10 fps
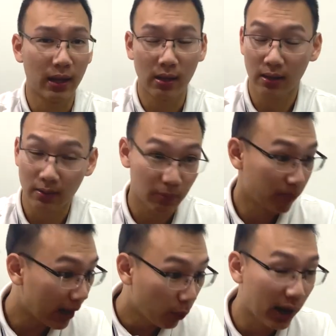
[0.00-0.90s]

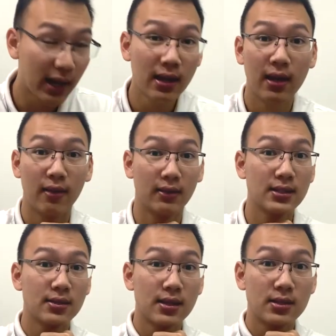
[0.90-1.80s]
By the way,
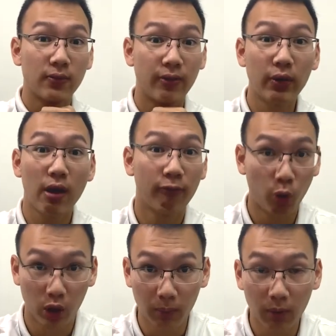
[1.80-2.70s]
this is very
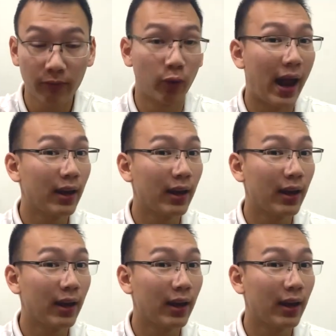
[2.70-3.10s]
affordable for